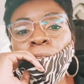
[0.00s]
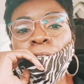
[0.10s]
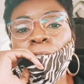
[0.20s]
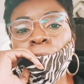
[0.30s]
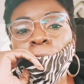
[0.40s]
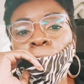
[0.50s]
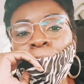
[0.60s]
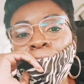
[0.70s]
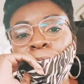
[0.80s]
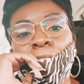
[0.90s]

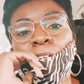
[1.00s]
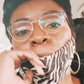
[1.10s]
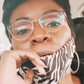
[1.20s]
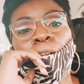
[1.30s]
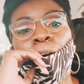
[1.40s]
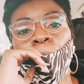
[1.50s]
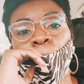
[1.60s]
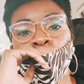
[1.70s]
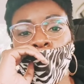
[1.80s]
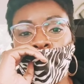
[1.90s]
I just celebrate life,
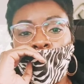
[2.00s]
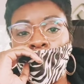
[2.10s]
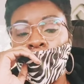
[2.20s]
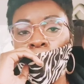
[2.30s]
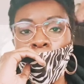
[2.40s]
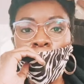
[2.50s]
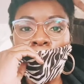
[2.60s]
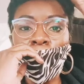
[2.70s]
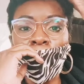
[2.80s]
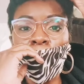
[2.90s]
period.
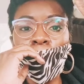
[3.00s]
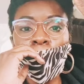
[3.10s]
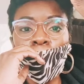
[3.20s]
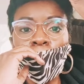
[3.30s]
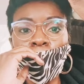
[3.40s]
But I've